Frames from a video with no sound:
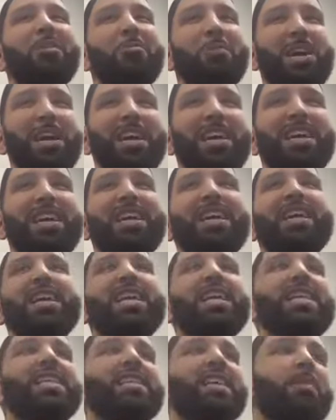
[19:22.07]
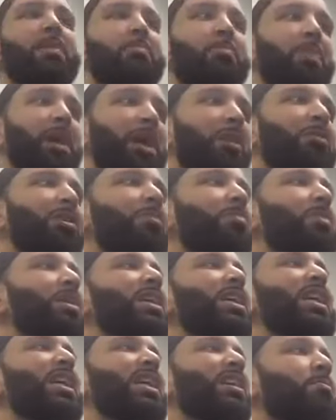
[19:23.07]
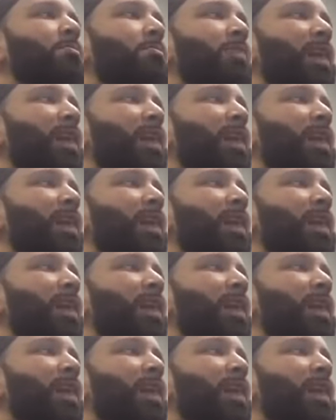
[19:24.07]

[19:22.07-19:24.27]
away, he said, Bury me in